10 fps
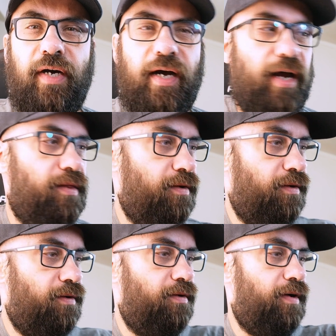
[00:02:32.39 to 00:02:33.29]

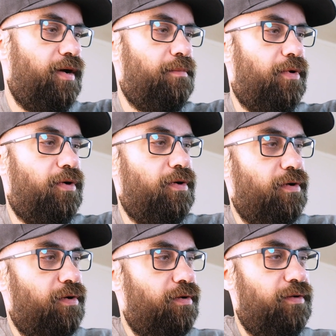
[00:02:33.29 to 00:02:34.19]
either a
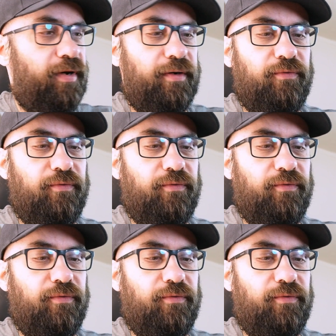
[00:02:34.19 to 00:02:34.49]
more